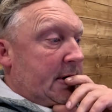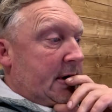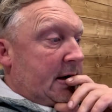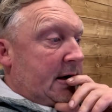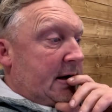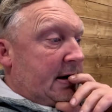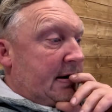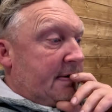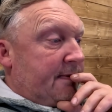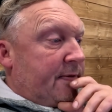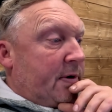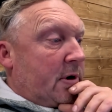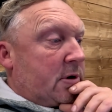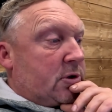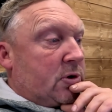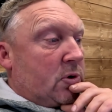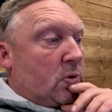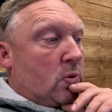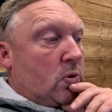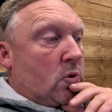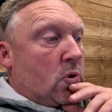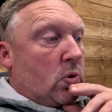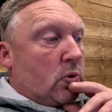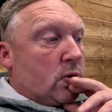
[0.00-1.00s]

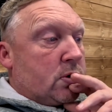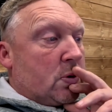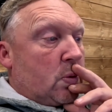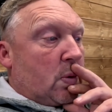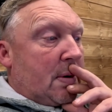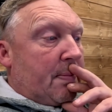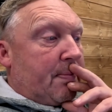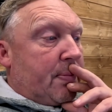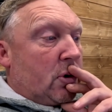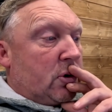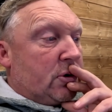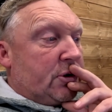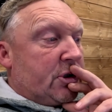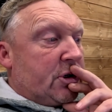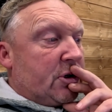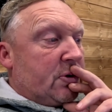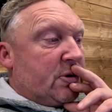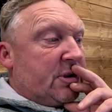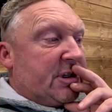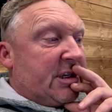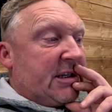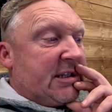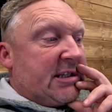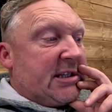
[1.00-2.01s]
Vauxhall Corsa
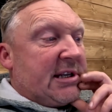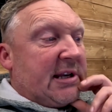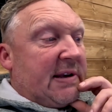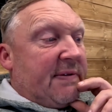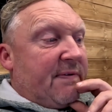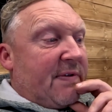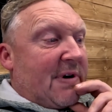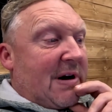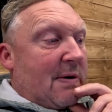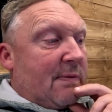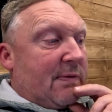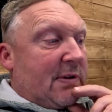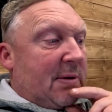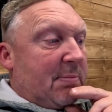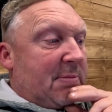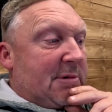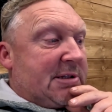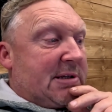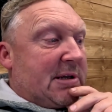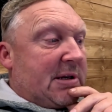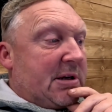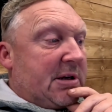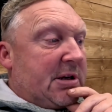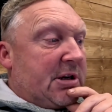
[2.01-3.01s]
1.2 16 valve
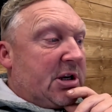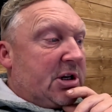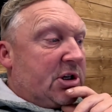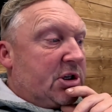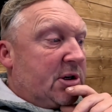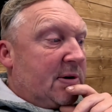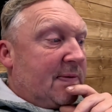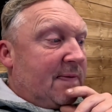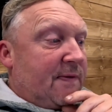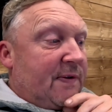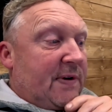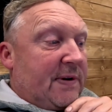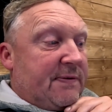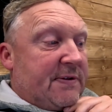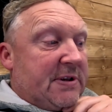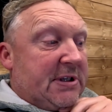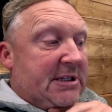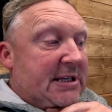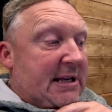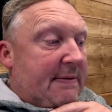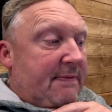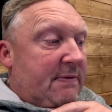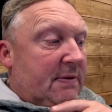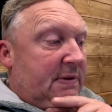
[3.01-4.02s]
limited edition,
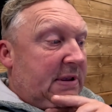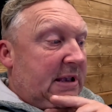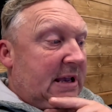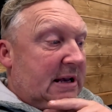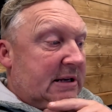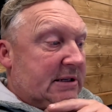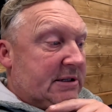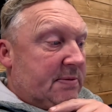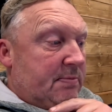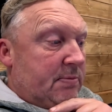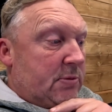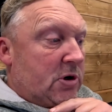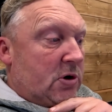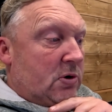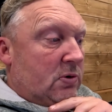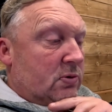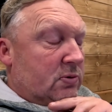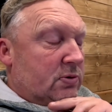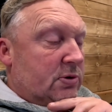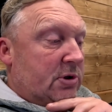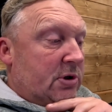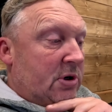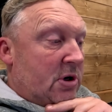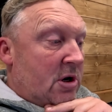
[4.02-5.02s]
57,000
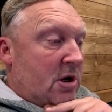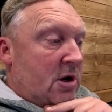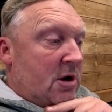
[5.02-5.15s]
miles.